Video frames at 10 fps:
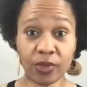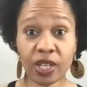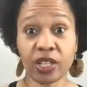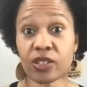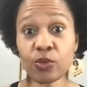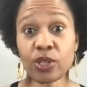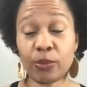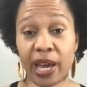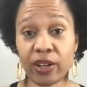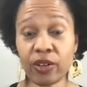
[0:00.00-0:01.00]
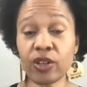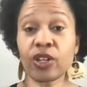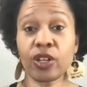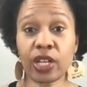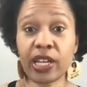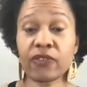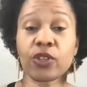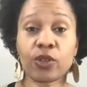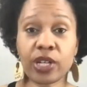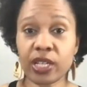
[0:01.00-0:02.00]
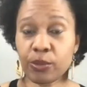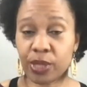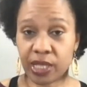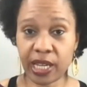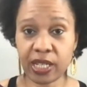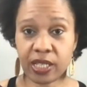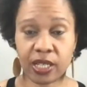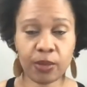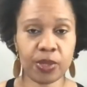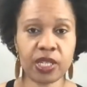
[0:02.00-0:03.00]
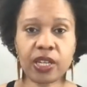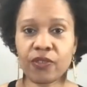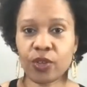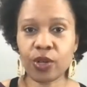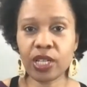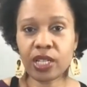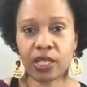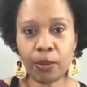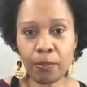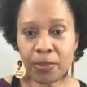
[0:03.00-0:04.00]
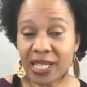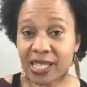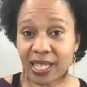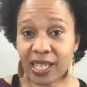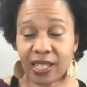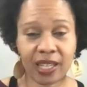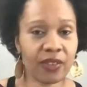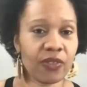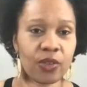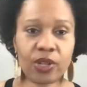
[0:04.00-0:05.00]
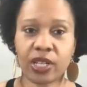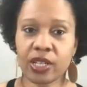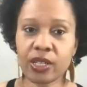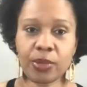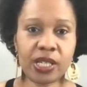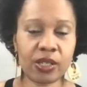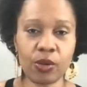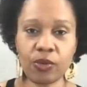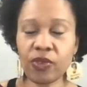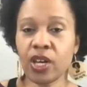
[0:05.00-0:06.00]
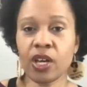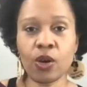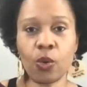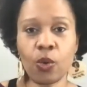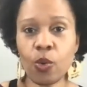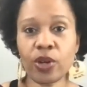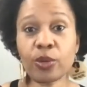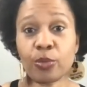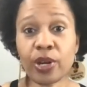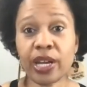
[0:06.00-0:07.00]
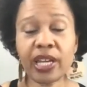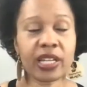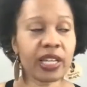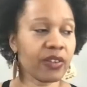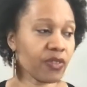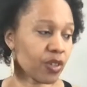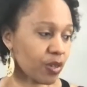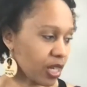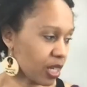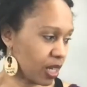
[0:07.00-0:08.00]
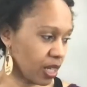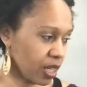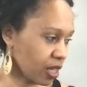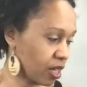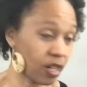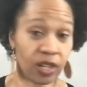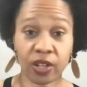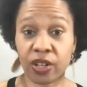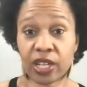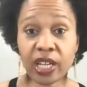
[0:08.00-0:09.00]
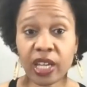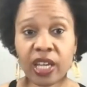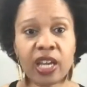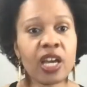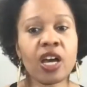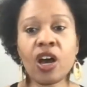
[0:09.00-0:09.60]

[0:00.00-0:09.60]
it doesn't really matter if you're eating potato chips, if you're eating a biscuit, if you're eating a piece of Wonder Bread, if you're eating a cookie,